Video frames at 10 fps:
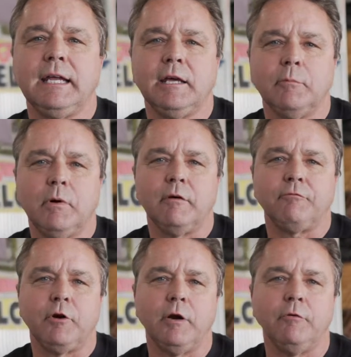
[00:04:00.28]
Kinmont
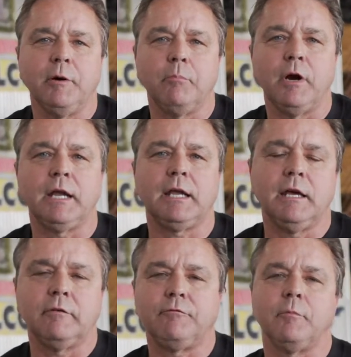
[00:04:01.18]
front and rear brake
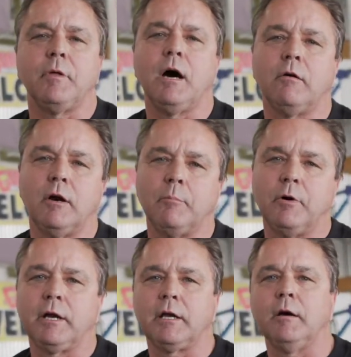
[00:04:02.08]
kit from the Hot Rod
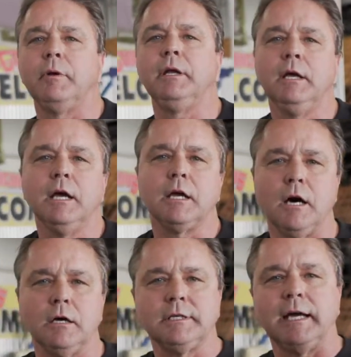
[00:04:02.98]
Brake Company,
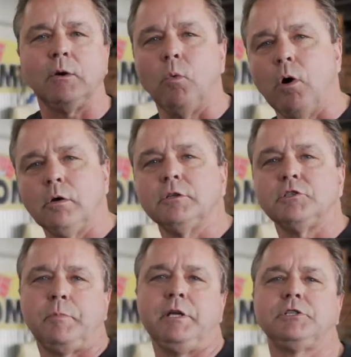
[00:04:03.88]
contact Walden
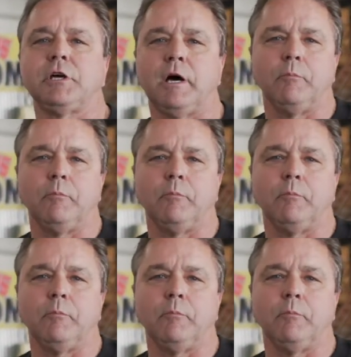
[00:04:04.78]
Speed Shop,